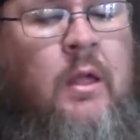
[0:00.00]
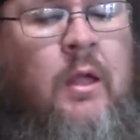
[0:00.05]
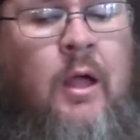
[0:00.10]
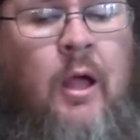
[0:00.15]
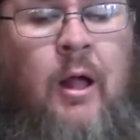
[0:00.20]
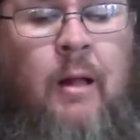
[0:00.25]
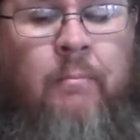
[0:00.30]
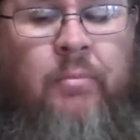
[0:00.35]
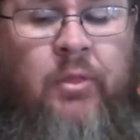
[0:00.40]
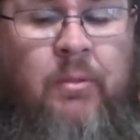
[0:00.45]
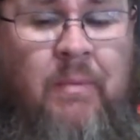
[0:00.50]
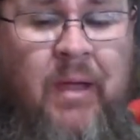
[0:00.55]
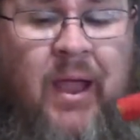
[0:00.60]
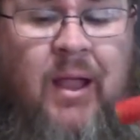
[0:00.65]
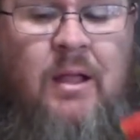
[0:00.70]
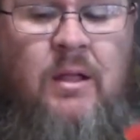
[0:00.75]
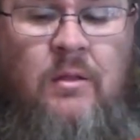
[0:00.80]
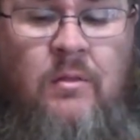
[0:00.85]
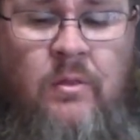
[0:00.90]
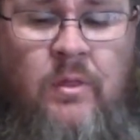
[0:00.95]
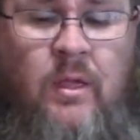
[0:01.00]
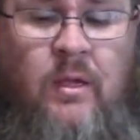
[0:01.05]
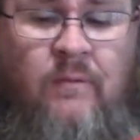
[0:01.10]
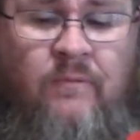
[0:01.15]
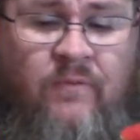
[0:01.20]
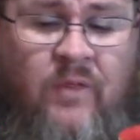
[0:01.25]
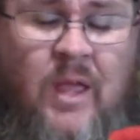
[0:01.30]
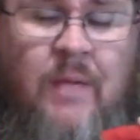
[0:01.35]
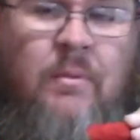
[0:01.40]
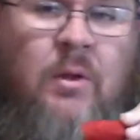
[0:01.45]
Um, the mac, the
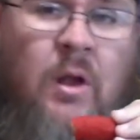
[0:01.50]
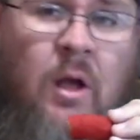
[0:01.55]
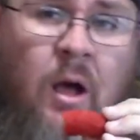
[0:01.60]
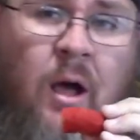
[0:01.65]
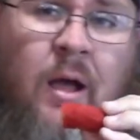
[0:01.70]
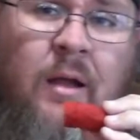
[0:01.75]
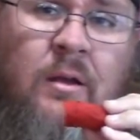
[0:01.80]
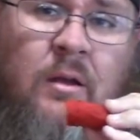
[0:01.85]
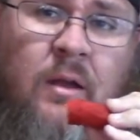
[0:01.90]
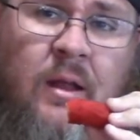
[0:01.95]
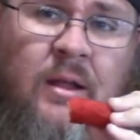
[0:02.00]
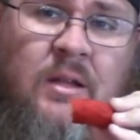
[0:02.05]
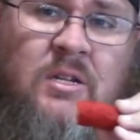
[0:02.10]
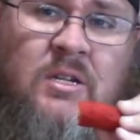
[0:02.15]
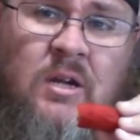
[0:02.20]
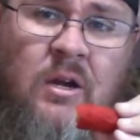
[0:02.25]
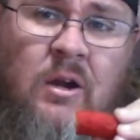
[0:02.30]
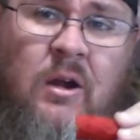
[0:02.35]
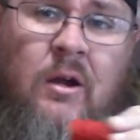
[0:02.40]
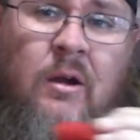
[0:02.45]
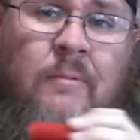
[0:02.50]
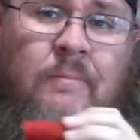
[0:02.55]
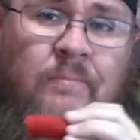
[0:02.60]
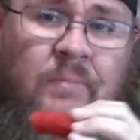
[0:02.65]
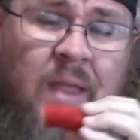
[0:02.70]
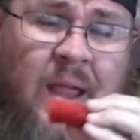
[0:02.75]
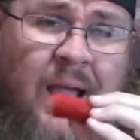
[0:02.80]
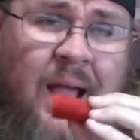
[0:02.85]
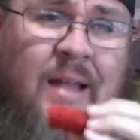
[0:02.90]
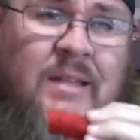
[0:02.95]
flaming hot exterior
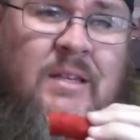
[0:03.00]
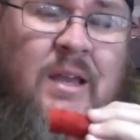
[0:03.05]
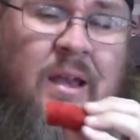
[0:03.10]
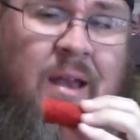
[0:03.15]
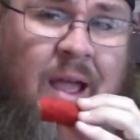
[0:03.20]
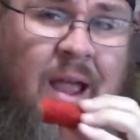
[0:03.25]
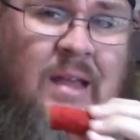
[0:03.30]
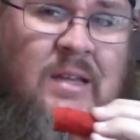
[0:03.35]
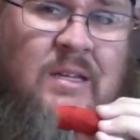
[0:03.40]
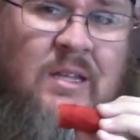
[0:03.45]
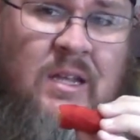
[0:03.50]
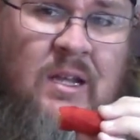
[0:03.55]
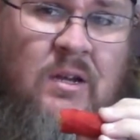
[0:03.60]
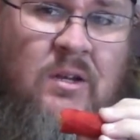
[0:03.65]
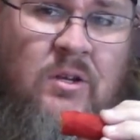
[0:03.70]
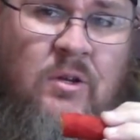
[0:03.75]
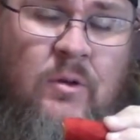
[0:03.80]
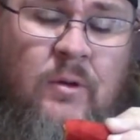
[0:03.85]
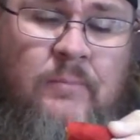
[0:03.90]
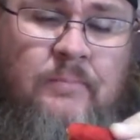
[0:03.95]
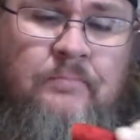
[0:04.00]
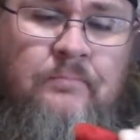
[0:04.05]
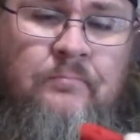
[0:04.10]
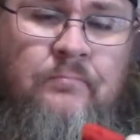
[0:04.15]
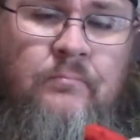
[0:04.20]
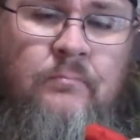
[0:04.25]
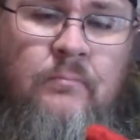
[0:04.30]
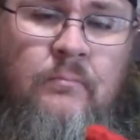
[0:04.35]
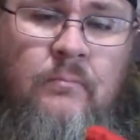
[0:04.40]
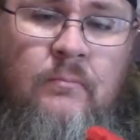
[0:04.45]
has a nice kick to it.
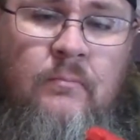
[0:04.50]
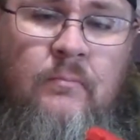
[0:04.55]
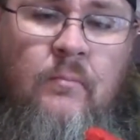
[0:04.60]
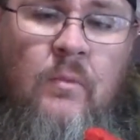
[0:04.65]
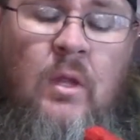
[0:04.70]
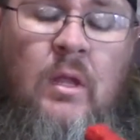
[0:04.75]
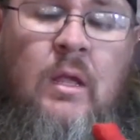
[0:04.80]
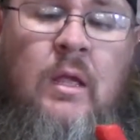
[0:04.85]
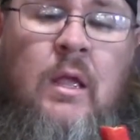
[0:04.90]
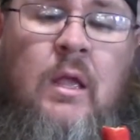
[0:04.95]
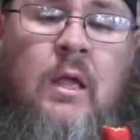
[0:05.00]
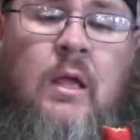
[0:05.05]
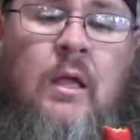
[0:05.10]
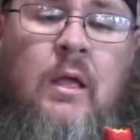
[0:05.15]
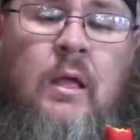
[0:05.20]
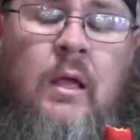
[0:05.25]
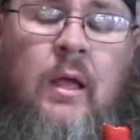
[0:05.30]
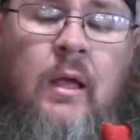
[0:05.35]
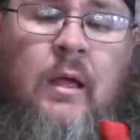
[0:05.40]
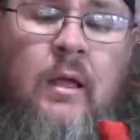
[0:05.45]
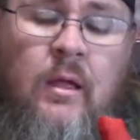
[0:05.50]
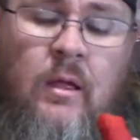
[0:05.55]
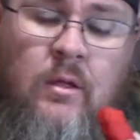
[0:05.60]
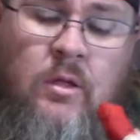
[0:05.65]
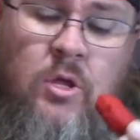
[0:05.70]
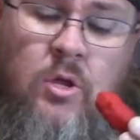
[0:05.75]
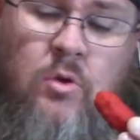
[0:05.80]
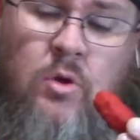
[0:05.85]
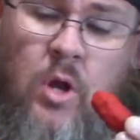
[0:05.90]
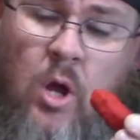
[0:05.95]
Uh,
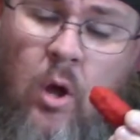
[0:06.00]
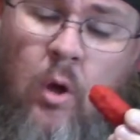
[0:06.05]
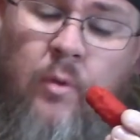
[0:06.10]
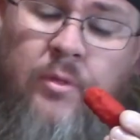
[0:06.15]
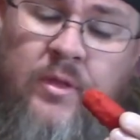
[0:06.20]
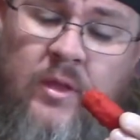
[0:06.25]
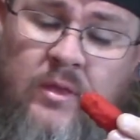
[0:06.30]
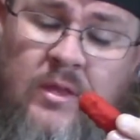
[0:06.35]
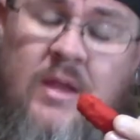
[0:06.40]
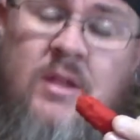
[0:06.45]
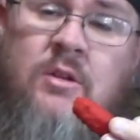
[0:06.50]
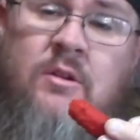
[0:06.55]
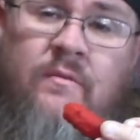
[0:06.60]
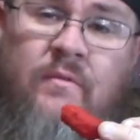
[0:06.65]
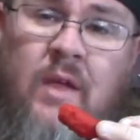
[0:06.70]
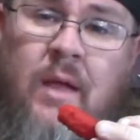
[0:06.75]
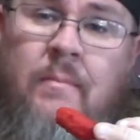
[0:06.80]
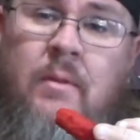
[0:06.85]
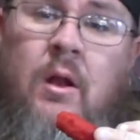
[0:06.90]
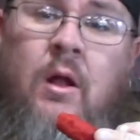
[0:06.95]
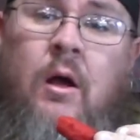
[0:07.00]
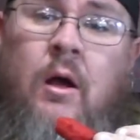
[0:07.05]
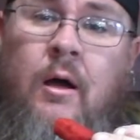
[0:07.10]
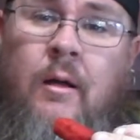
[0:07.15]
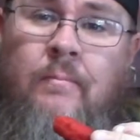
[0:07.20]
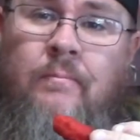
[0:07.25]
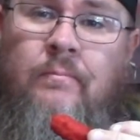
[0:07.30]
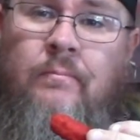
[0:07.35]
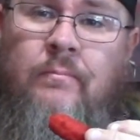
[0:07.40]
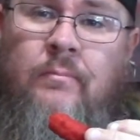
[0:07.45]
you know that these are flaming
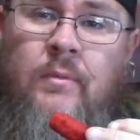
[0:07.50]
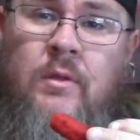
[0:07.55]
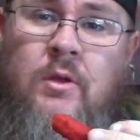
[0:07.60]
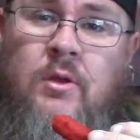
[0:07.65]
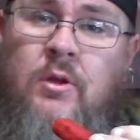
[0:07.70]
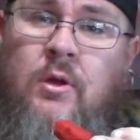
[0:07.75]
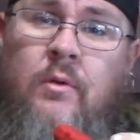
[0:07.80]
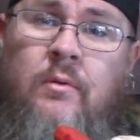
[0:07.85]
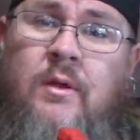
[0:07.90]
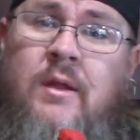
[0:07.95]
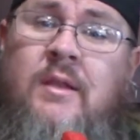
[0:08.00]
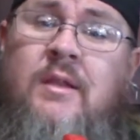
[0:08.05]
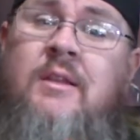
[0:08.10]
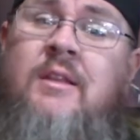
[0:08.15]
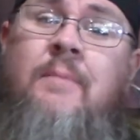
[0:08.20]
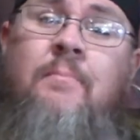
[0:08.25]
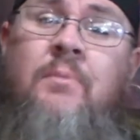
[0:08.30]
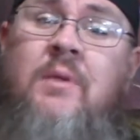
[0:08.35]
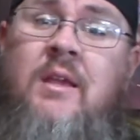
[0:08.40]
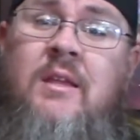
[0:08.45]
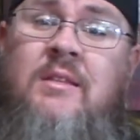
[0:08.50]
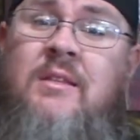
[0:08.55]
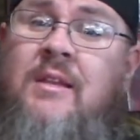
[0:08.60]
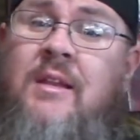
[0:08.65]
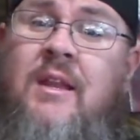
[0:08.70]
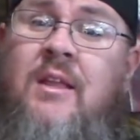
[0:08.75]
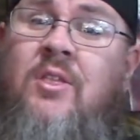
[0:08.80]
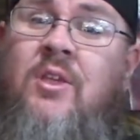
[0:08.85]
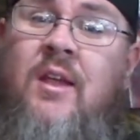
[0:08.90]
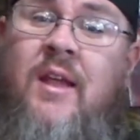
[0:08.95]
hot. You don't need to dip these in
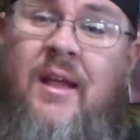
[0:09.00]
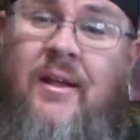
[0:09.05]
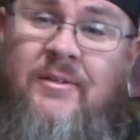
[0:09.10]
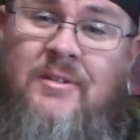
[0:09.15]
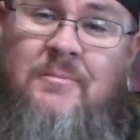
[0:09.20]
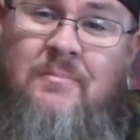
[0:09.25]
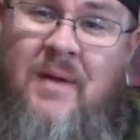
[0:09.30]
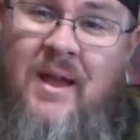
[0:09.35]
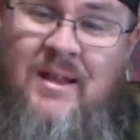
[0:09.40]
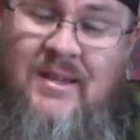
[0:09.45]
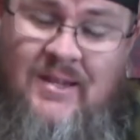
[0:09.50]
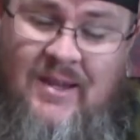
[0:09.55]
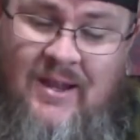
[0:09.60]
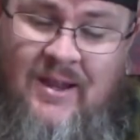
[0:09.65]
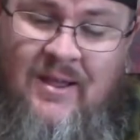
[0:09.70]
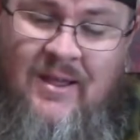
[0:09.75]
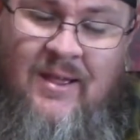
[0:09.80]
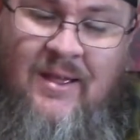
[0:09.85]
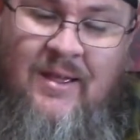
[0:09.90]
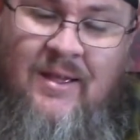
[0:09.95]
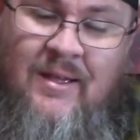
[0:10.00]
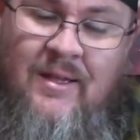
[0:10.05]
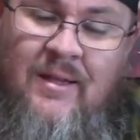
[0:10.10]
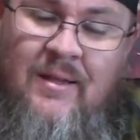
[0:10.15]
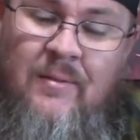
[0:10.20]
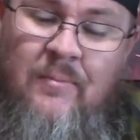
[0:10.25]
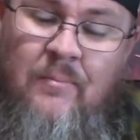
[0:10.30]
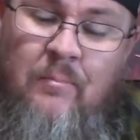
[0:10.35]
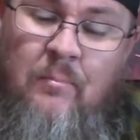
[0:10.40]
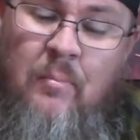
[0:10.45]
anything else spicy,
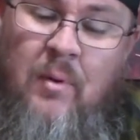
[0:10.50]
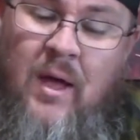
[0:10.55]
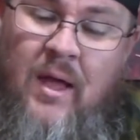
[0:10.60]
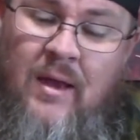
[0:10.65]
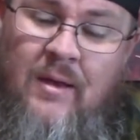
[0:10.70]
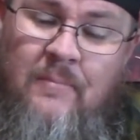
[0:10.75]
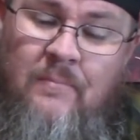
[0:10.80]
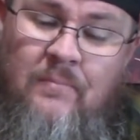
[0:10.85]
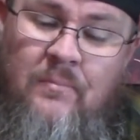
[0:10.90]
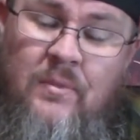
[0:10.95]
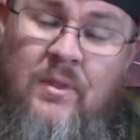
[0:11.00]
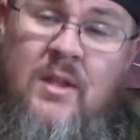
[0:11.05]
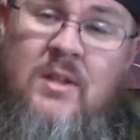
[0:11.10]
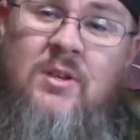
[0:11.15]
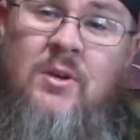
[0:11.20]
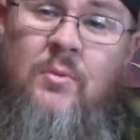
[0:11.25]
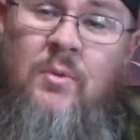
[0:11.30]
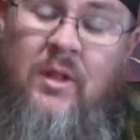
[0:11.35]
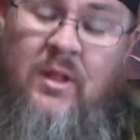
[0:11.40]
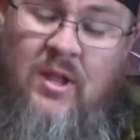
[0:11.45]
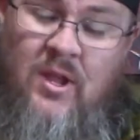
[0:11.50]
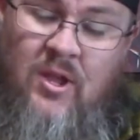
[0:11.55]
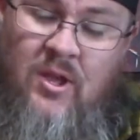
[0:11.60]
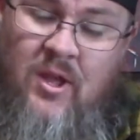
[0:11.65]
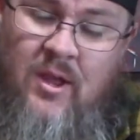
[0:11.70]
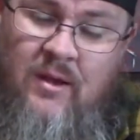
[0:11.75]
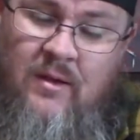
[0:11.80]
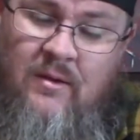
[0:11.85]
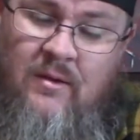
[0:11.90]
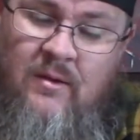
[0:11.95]
but these are really
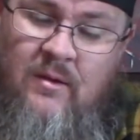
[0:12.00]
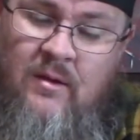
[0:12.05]
good.